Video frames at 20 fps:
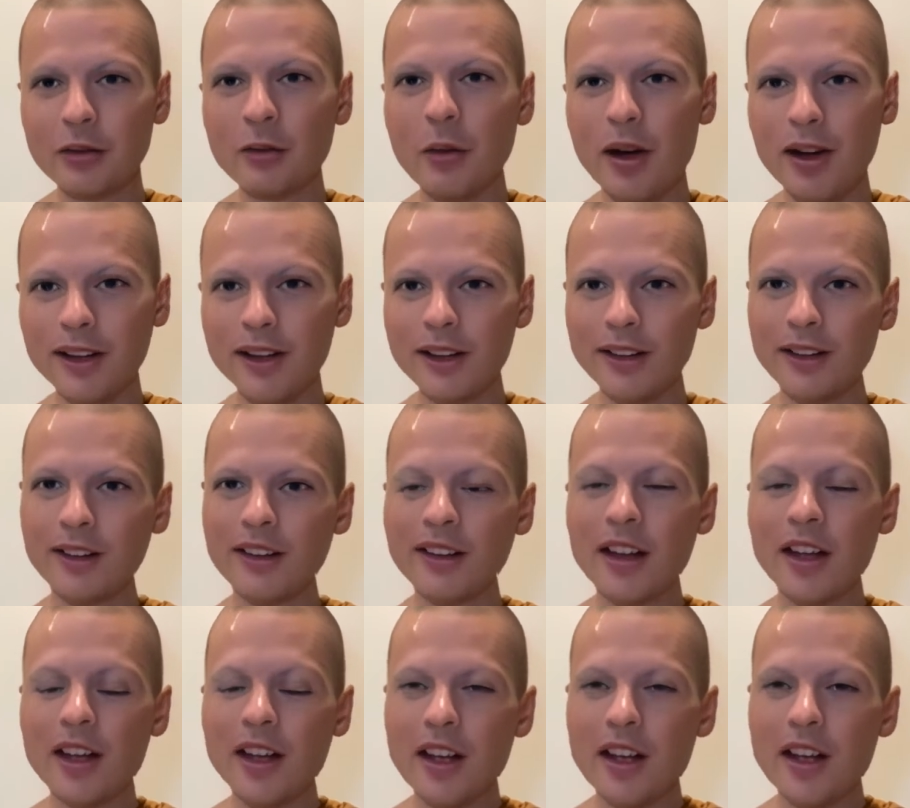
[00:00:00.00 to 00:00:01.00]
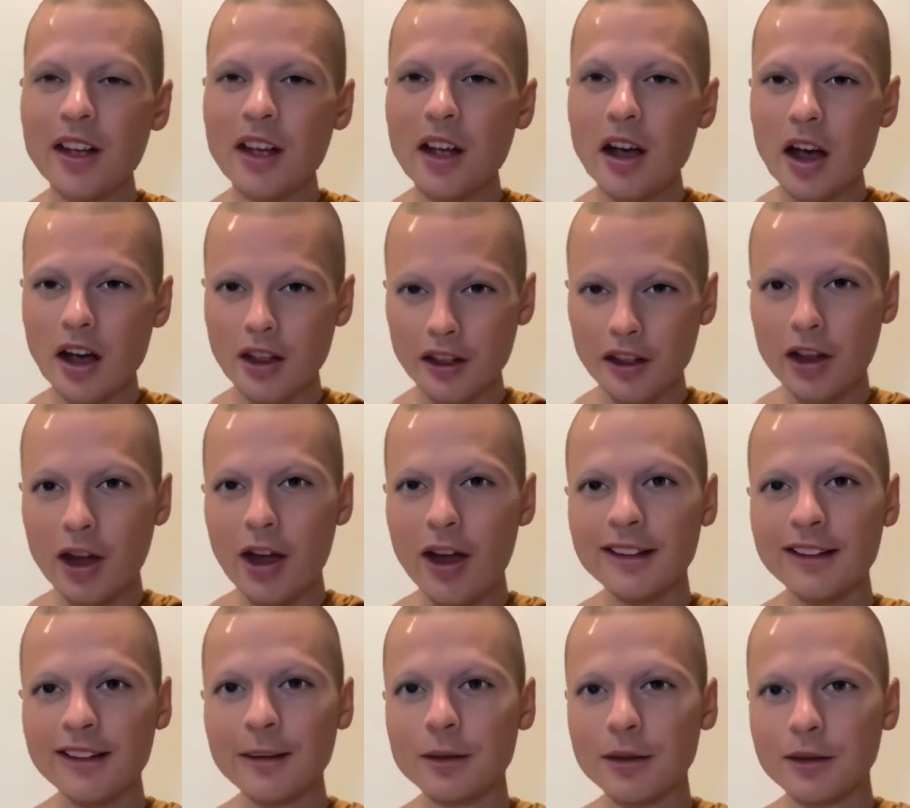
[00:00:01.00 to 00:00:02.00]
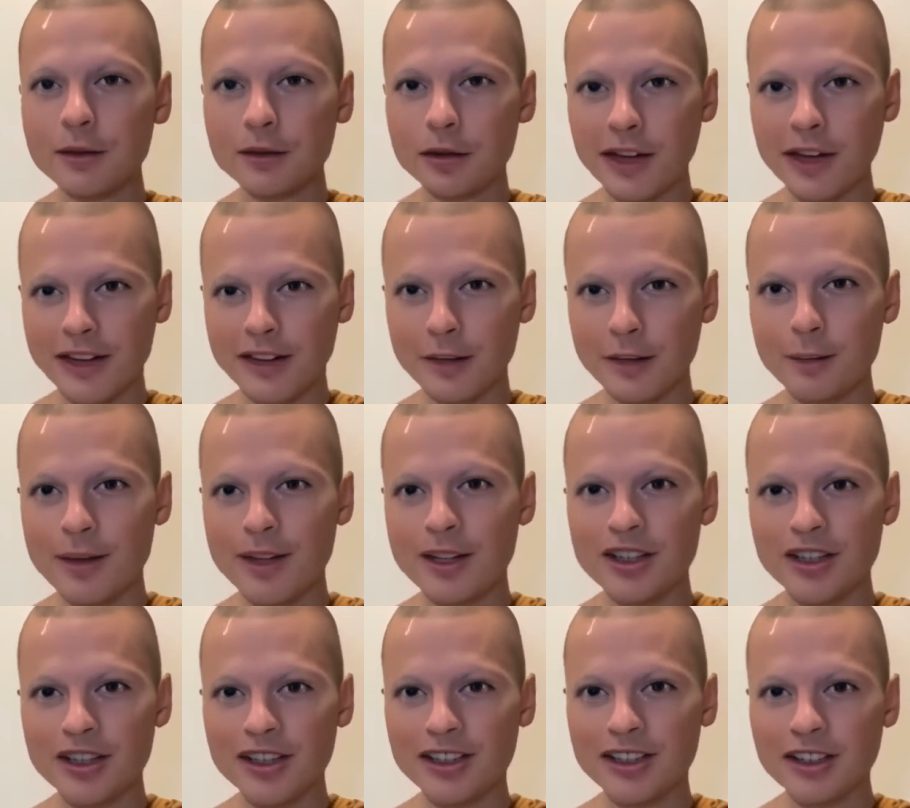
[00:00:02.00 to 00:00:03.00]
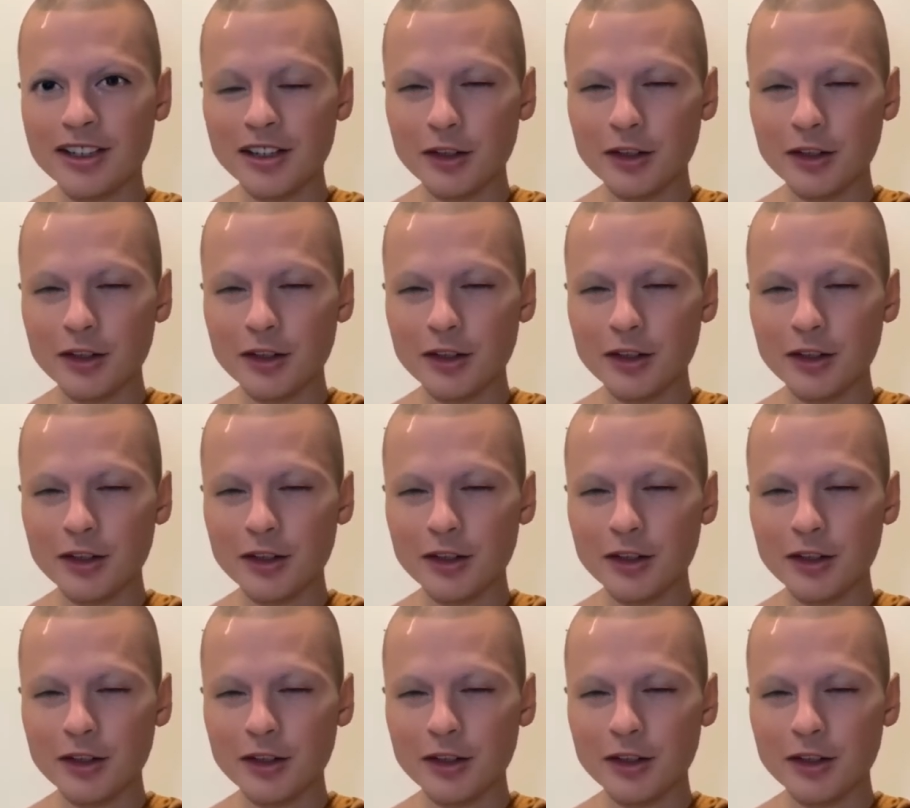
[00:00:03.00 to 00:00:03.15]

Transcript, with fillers: One is uh, the concept of transmission,